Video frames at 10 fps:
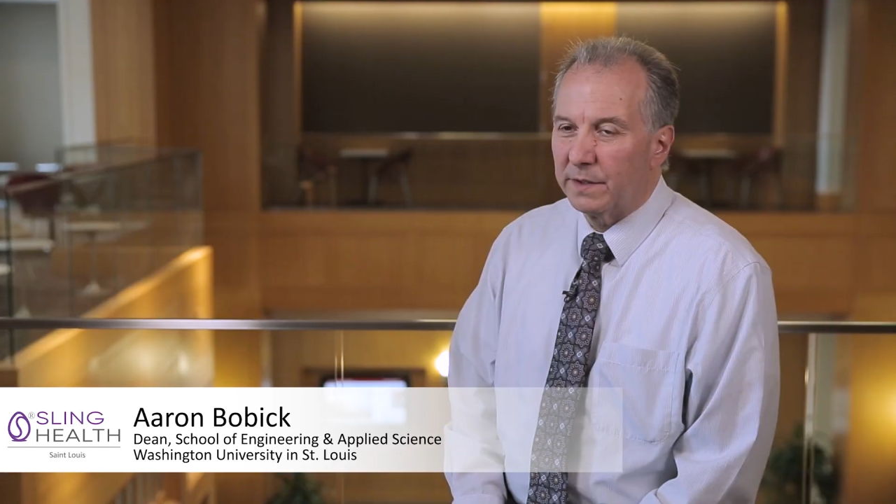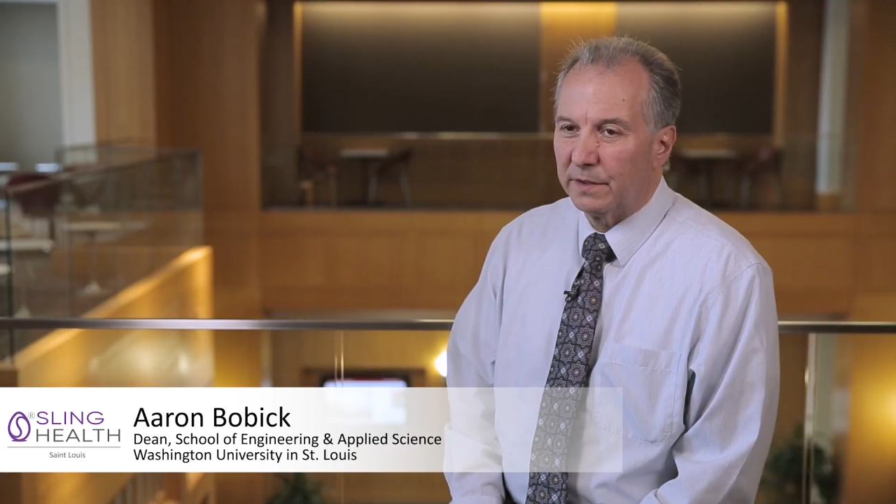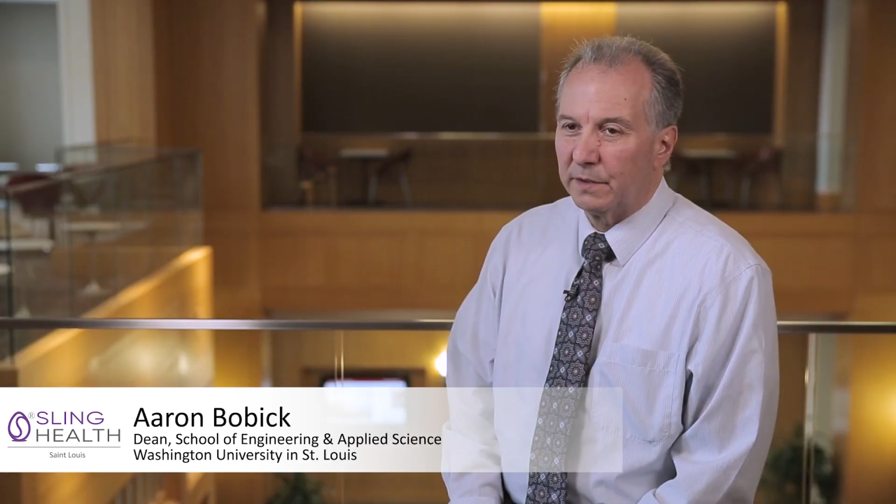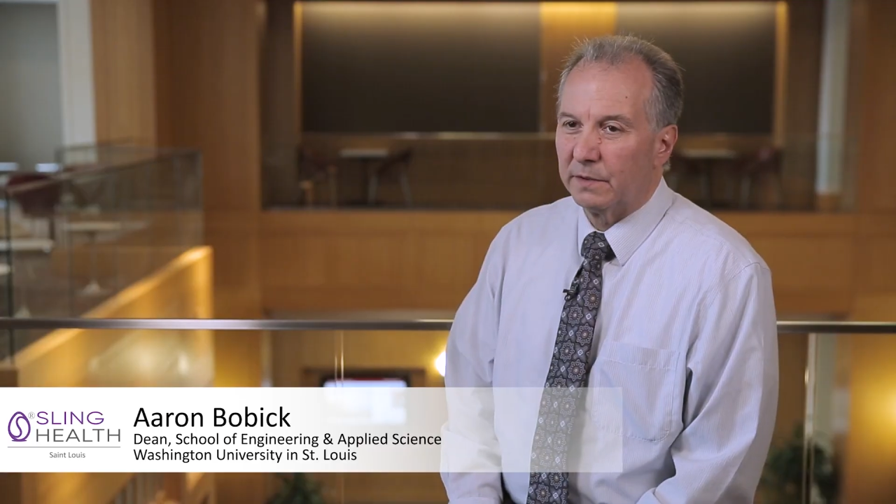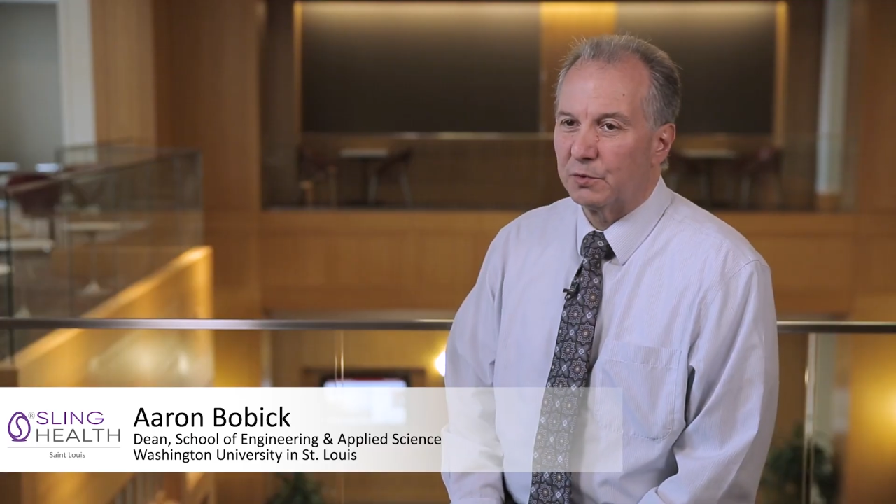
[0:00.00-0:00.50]
of
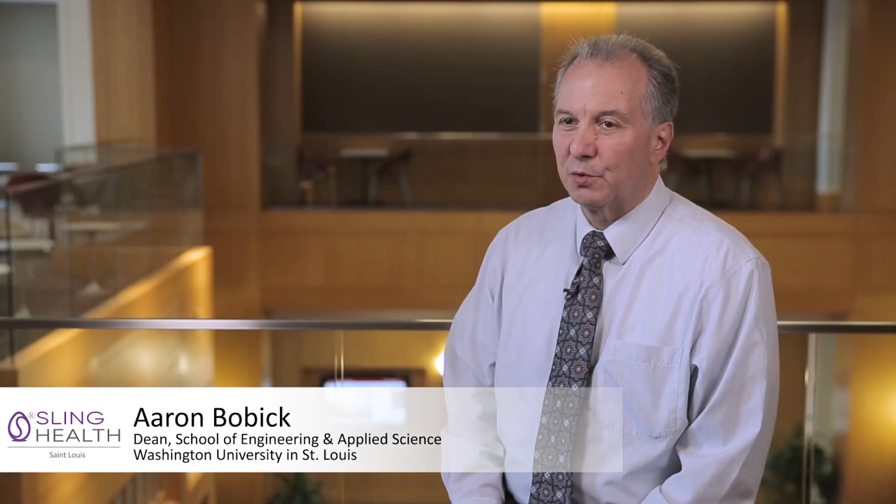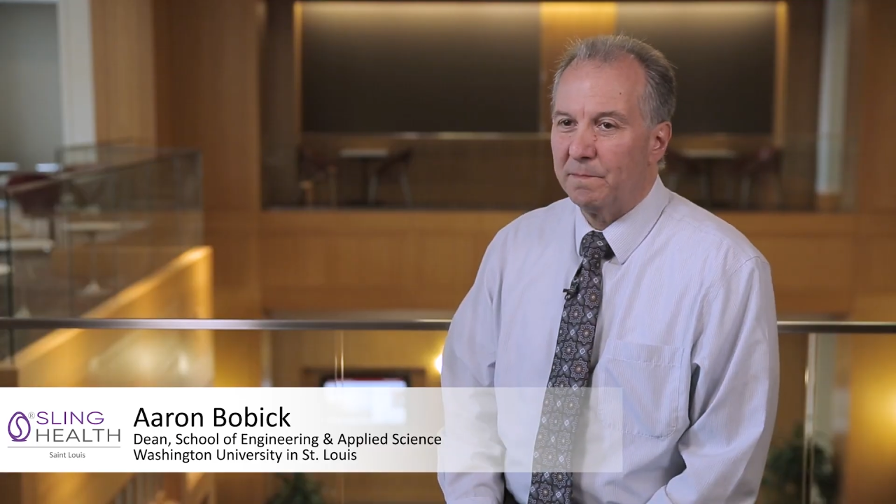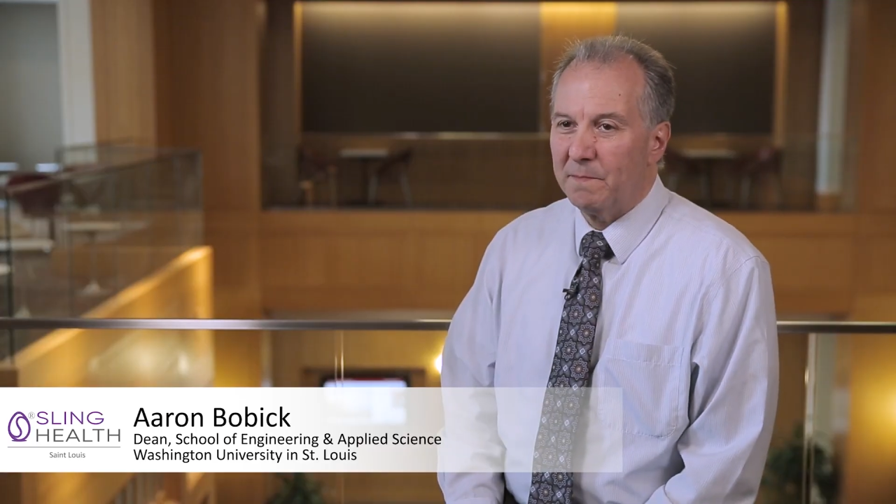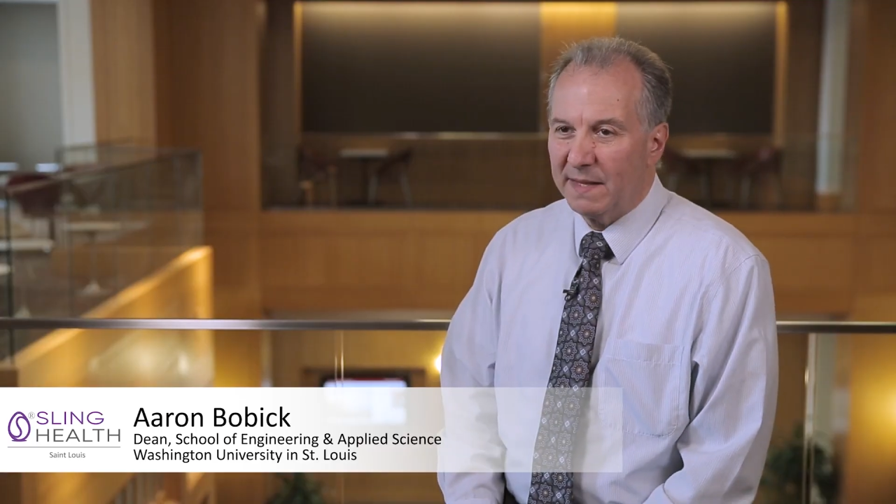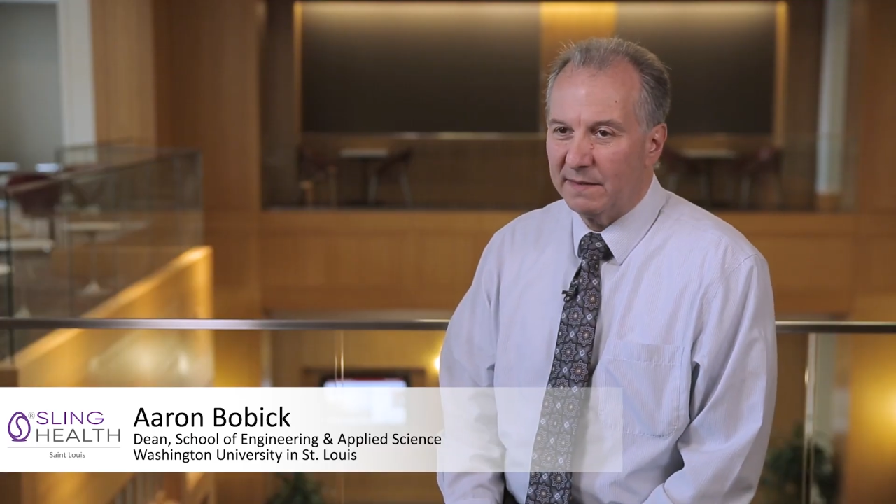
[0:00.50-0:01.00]
the
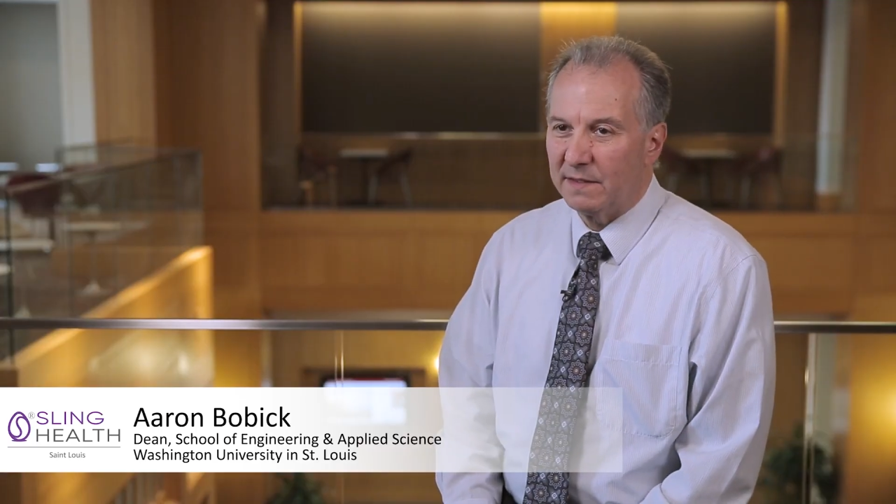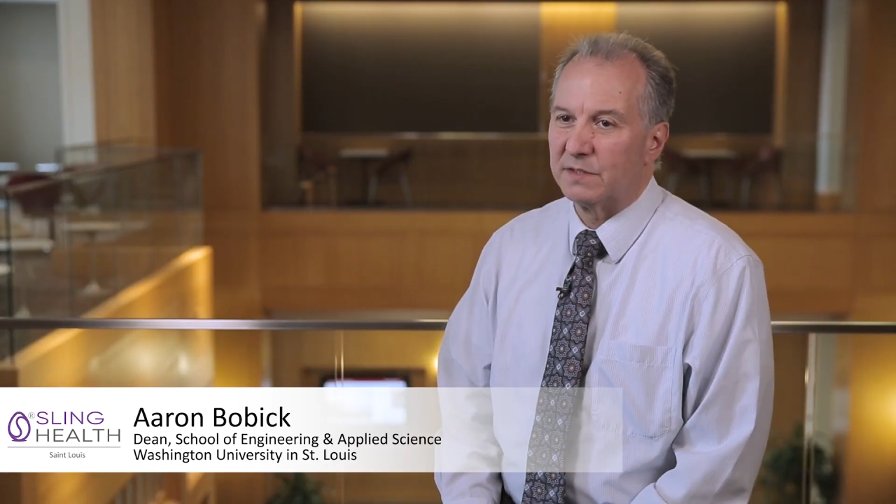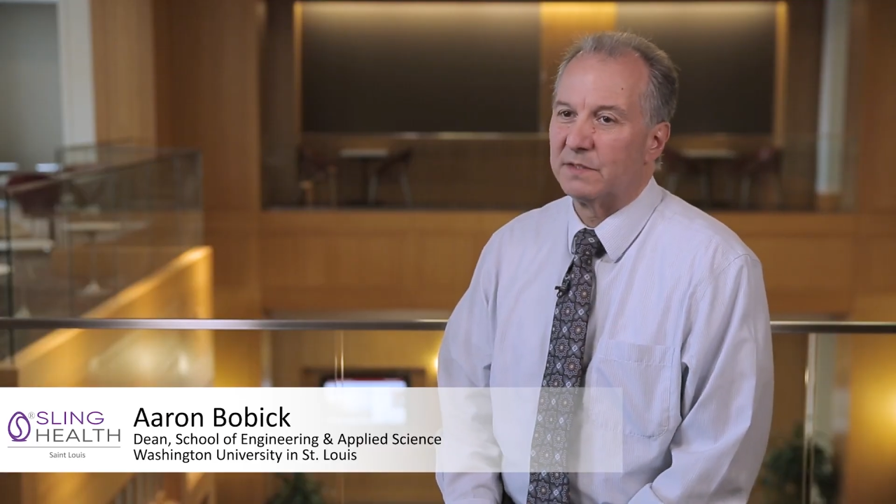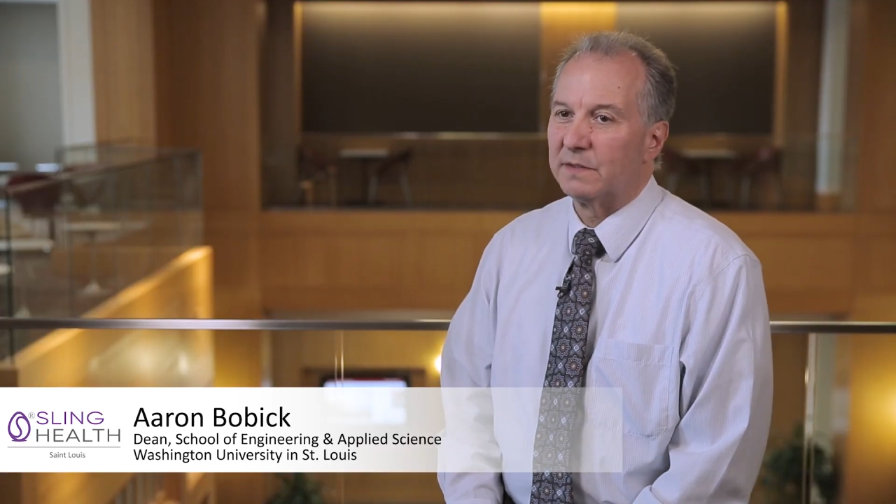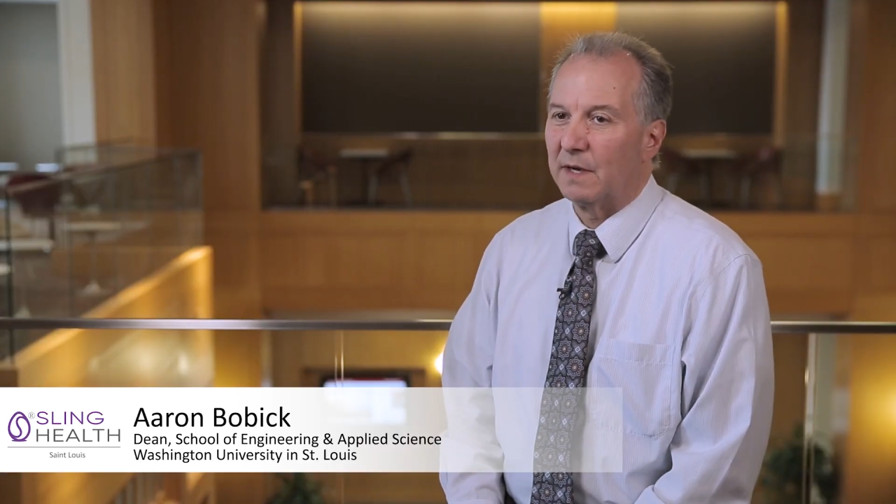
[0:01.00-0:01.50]

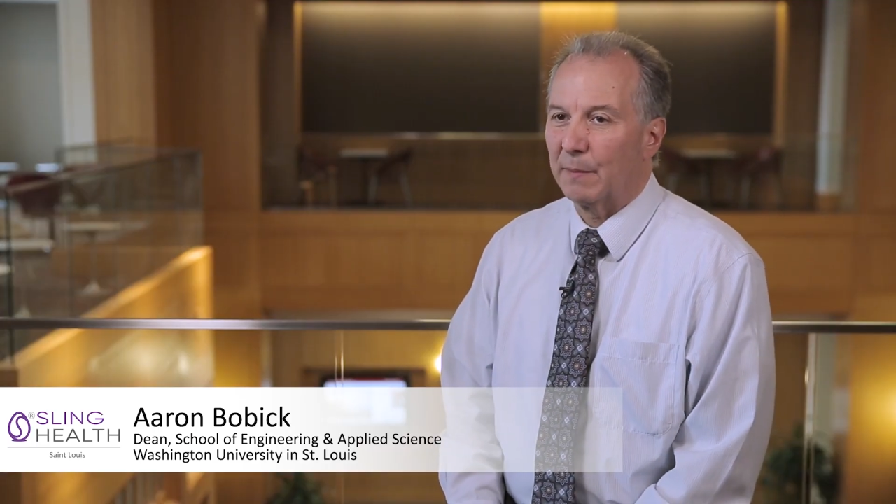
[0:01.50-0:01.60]
tremendous